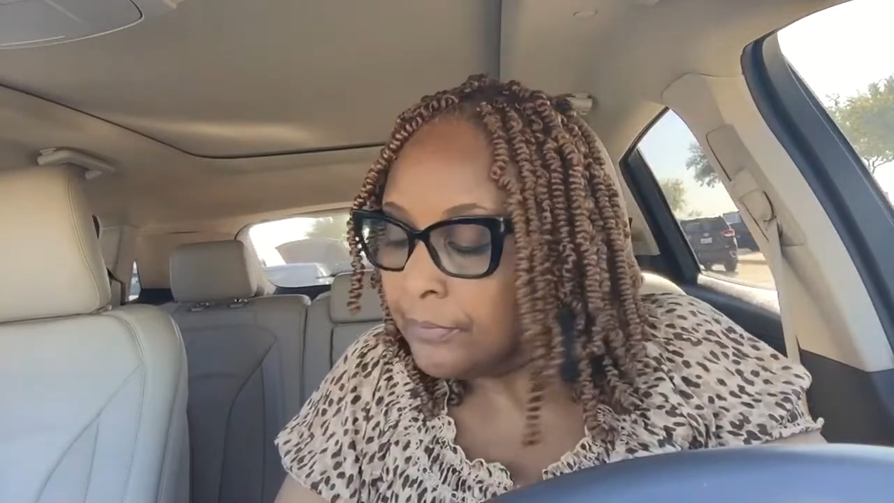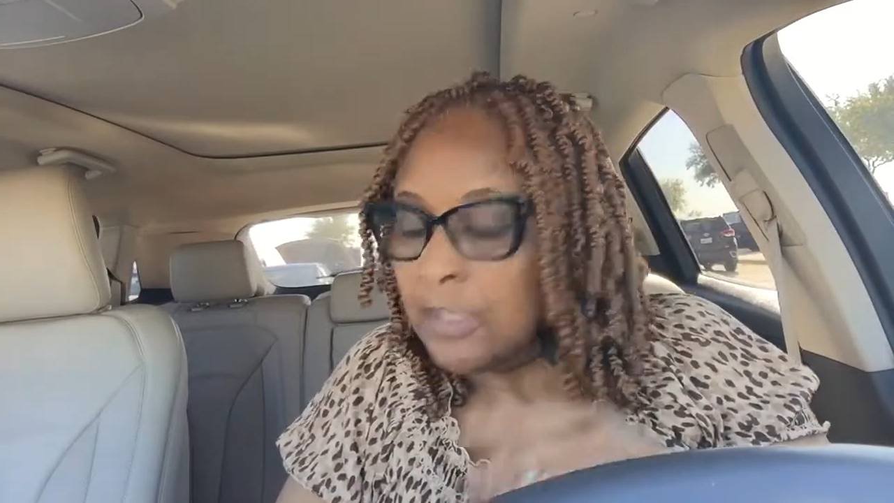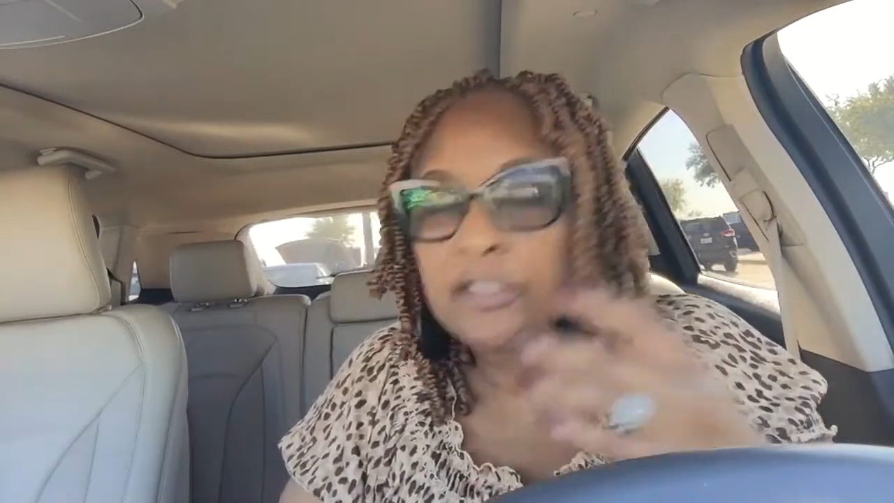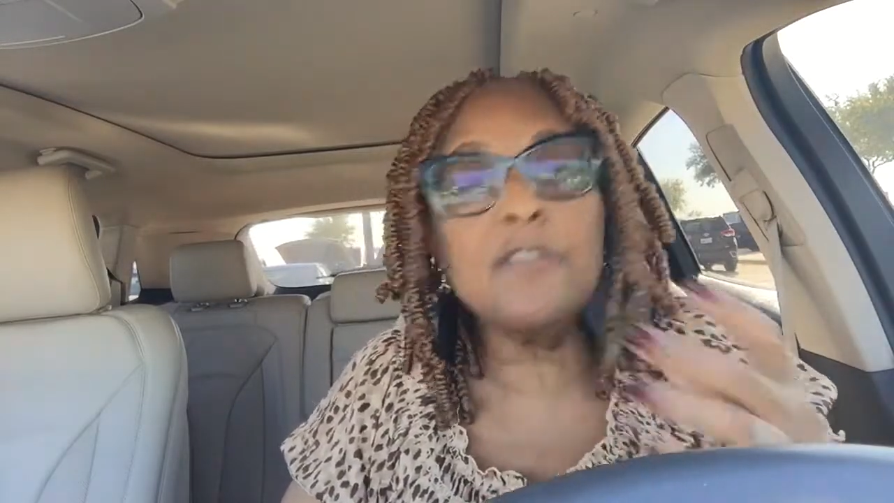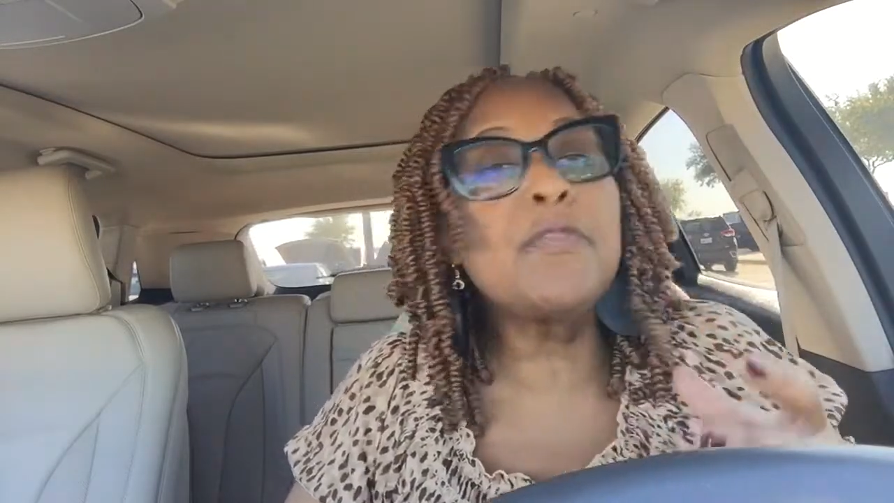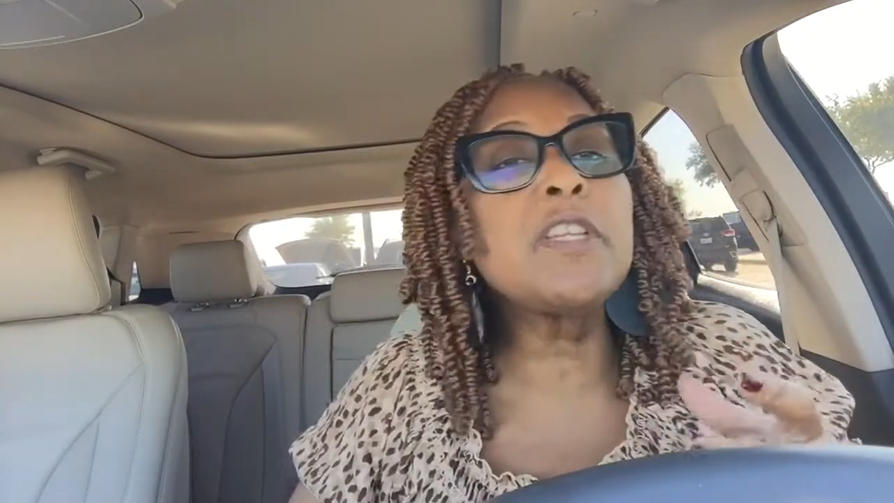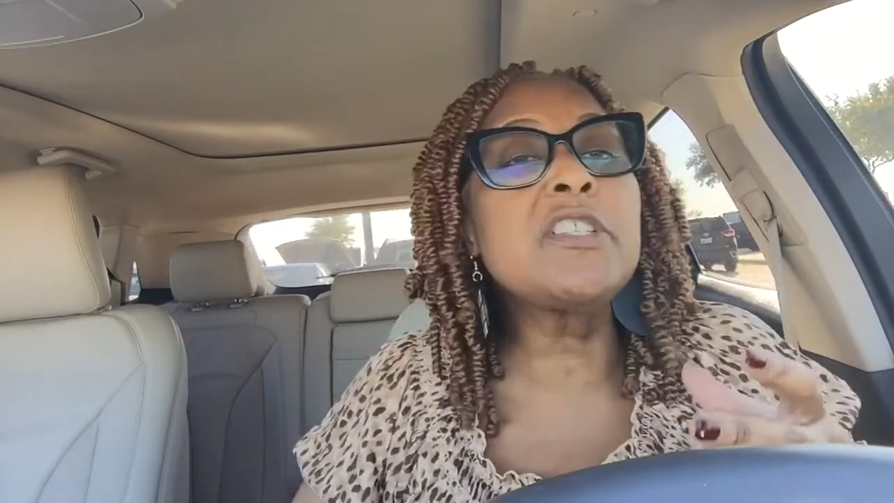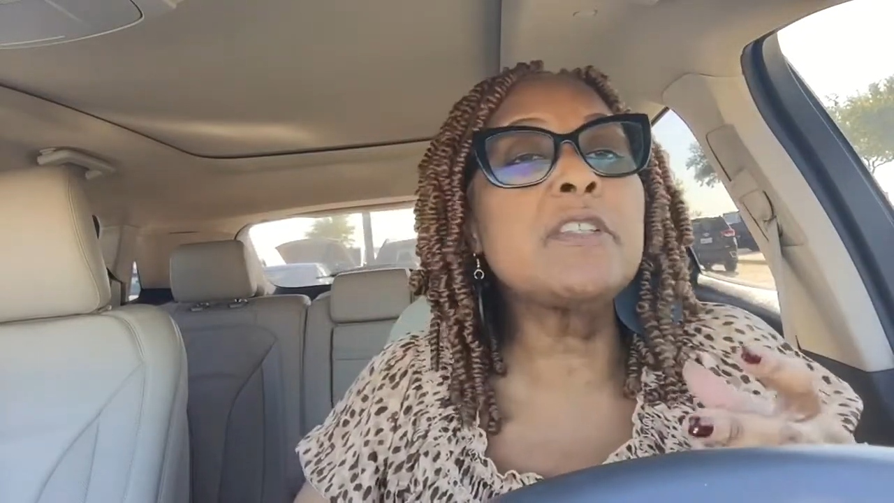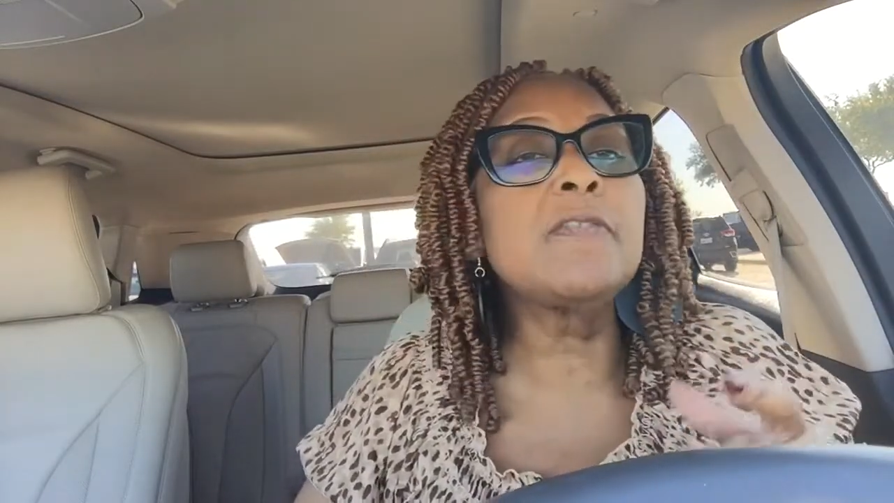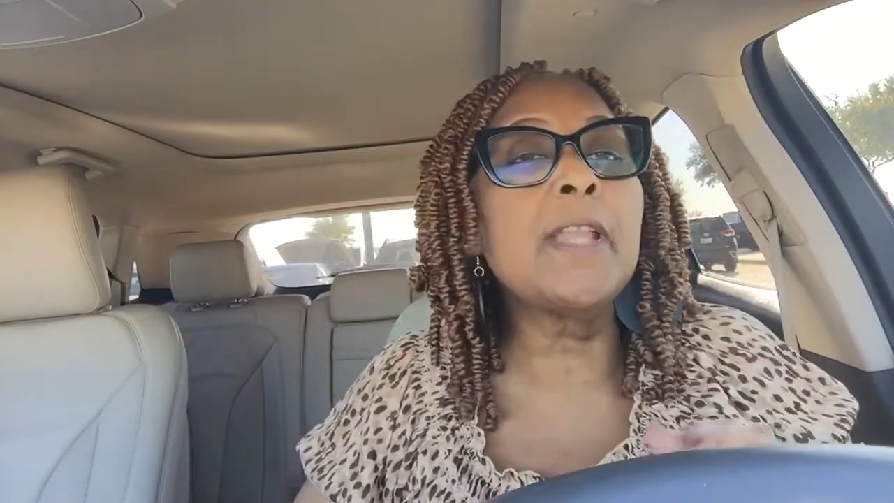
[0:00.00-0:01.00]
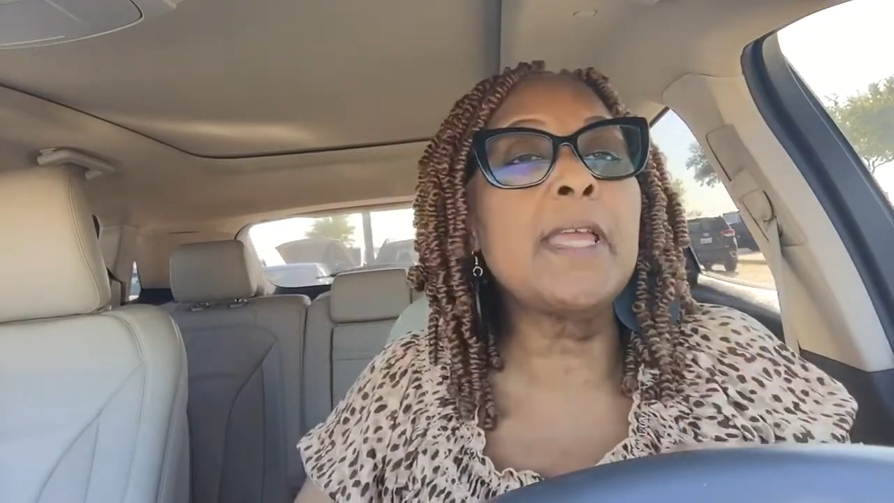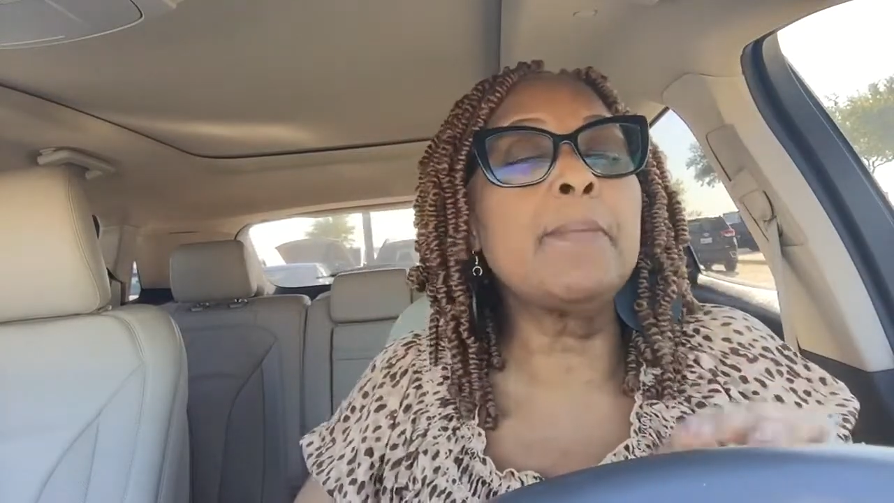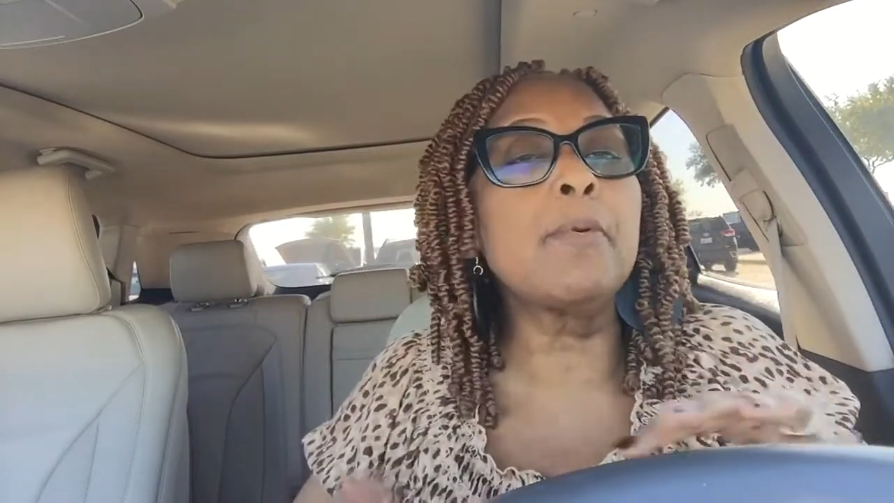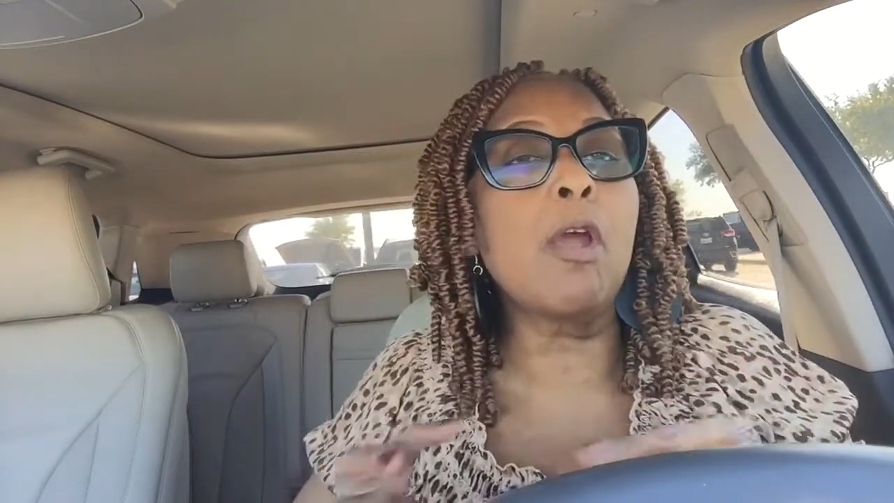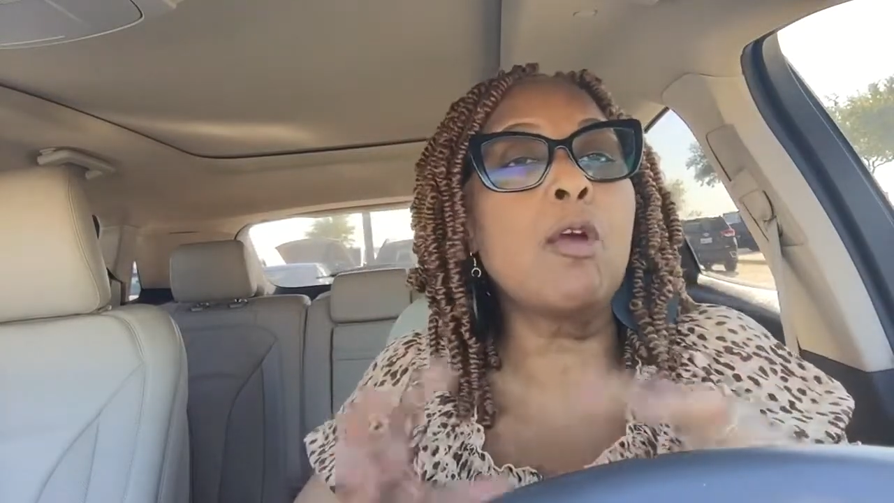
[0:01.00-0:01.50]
Division of labor.